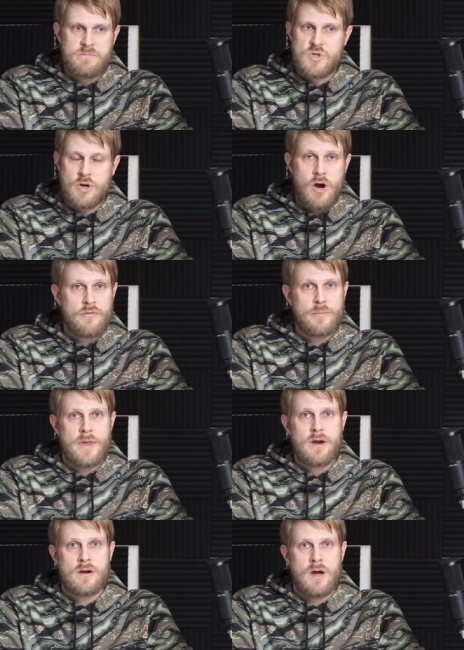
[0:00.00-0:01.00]
took off from
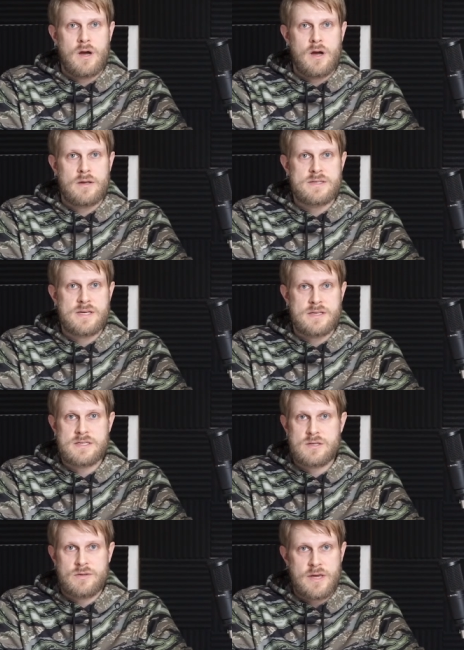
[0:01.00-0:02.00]
there uh,
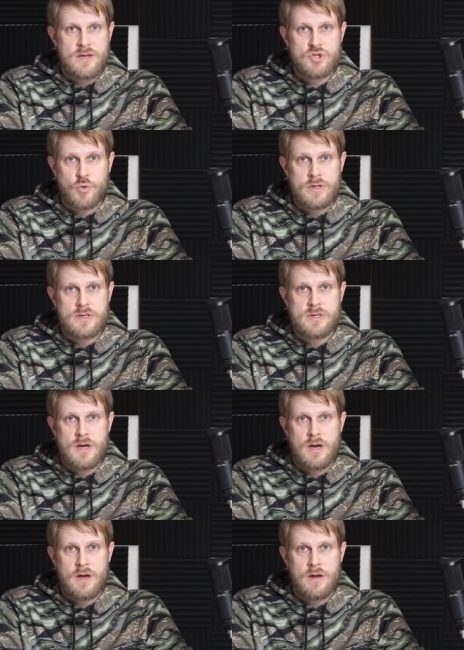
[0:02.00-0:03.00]
since they joined,
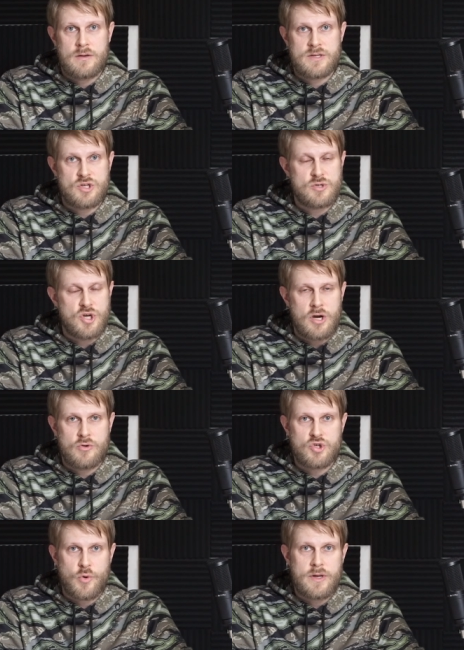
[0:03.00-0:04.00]
uh, since
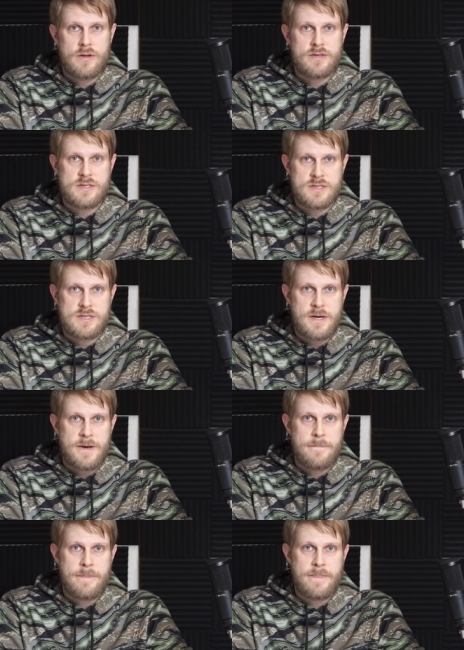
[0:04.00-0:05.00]
Jocko joined, and since
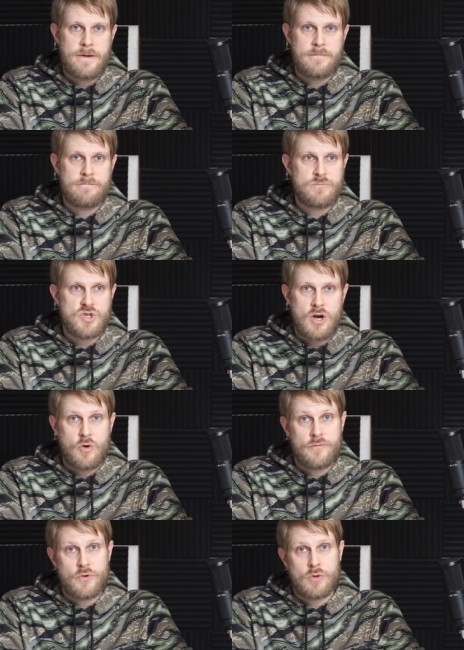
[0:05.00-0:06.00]
uh, the
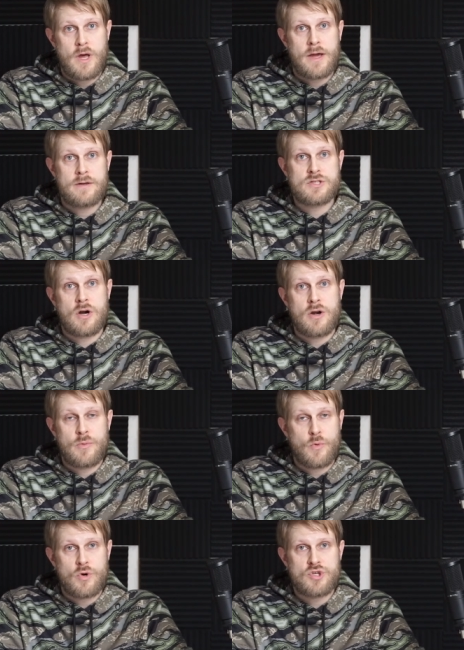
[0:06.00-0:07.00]
Jocko Fuel line started
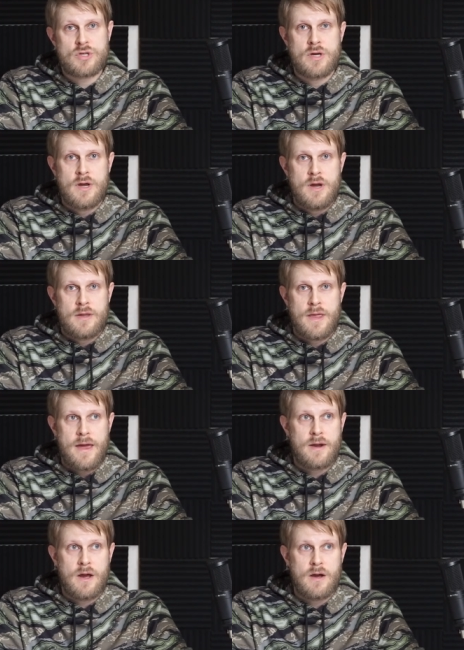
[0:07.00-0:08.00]
with Origin.
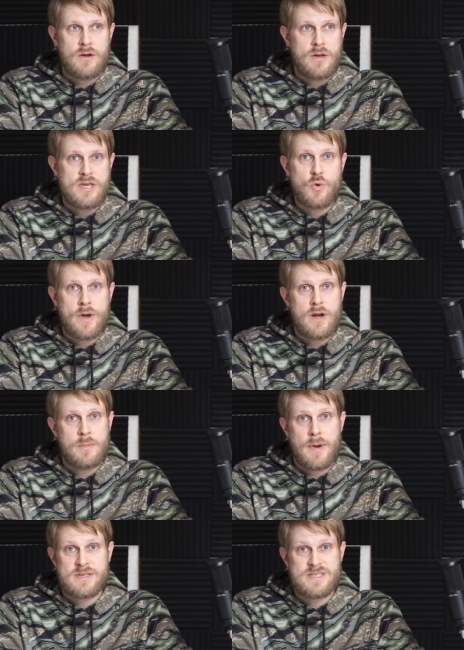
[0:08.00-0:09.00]
That uh, equated up
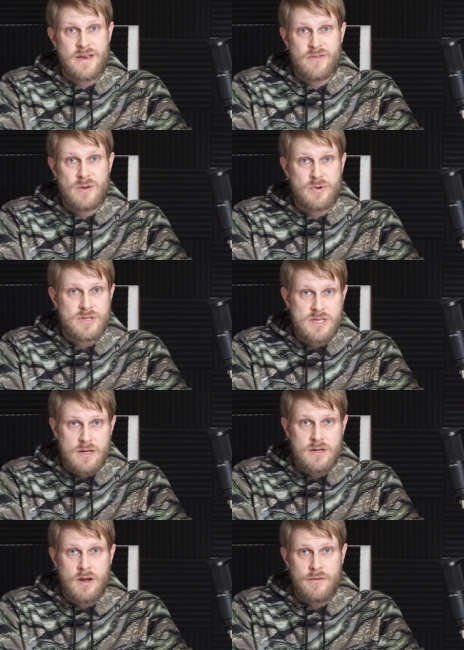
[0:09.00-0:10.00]
about
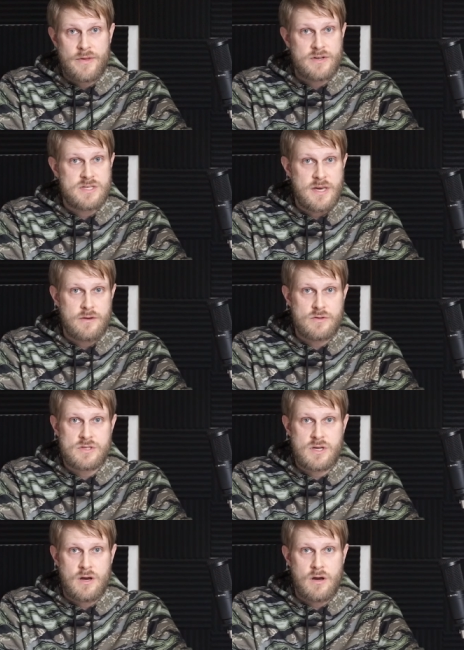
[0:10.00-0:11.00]
70% of their
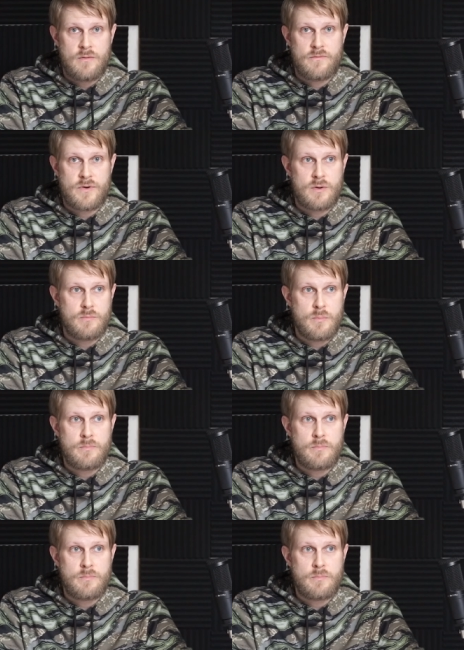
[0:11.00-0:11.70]
sales for